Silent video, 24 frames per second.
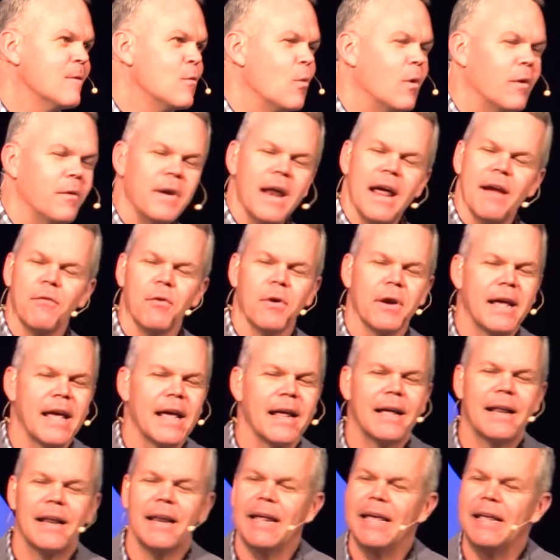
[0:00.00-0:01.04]
We'll never
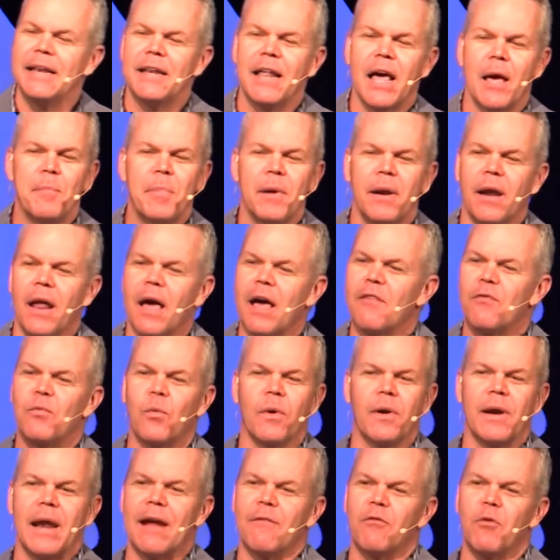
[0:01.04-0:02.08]
get cleaned up enough.
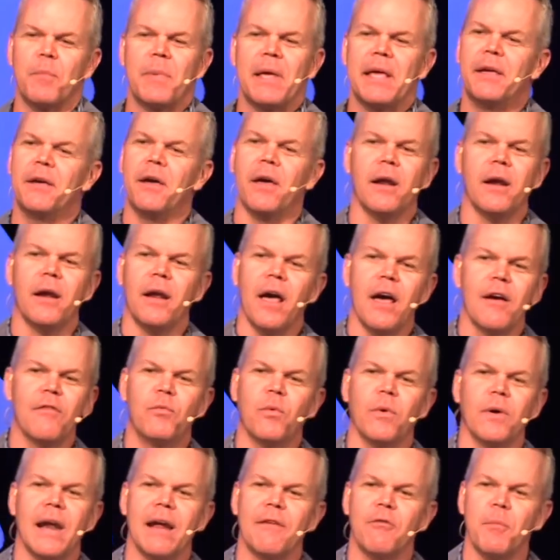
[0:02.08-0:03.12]
We'll never be good
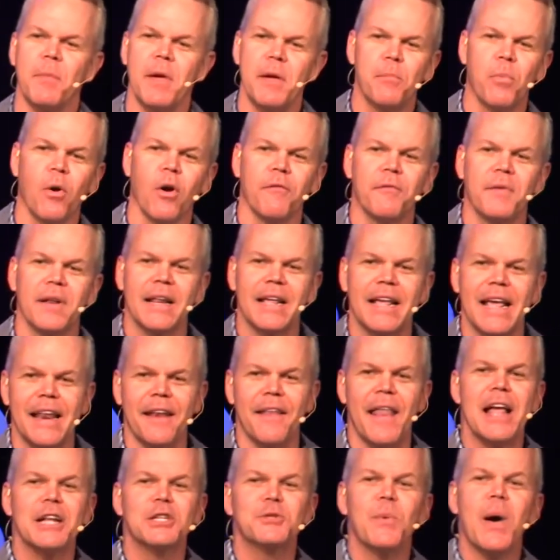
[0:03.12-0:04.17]
enough. We'll never be perfect.
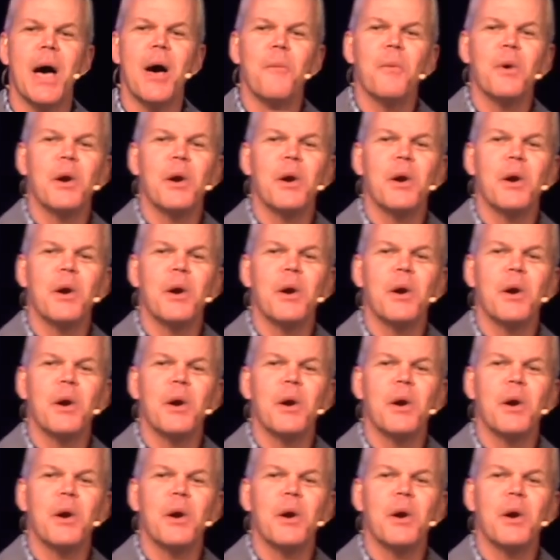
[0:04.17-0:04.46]
And that's why I